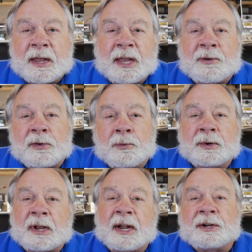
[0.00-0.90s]
If you
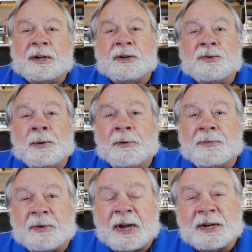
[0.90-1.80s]
would like to
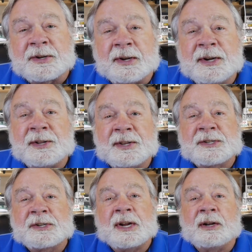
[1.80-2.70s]
contribute financially to
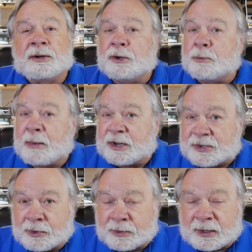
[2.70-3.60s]
this channel, you may
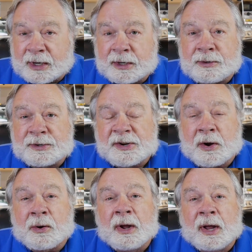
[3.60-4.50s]
certainly do
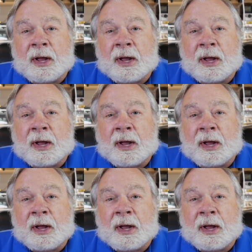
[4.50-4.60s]
so